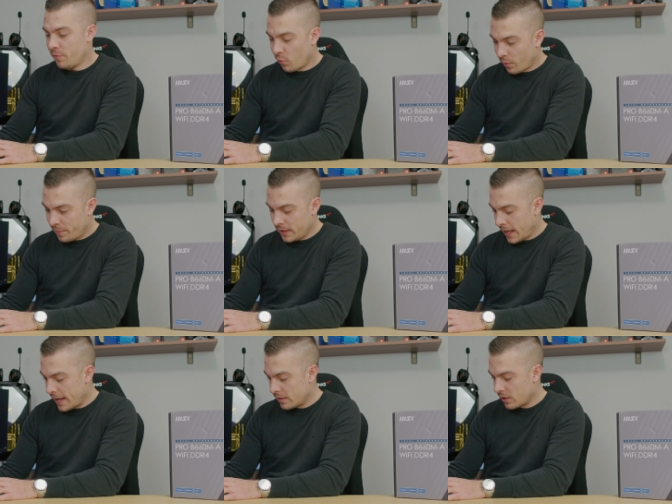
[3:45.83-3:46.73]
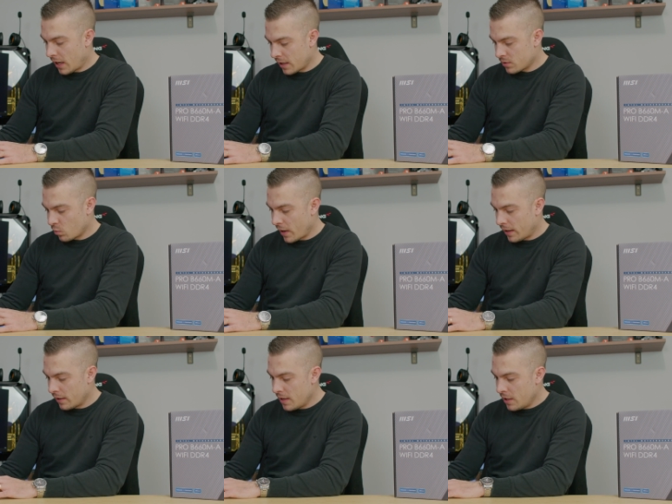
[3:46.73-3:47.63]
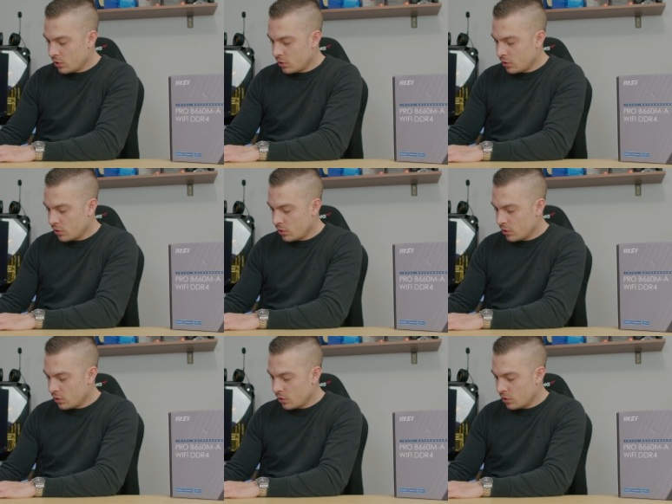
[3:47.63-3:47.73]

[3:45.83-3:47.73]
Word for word: 4 pin header as well.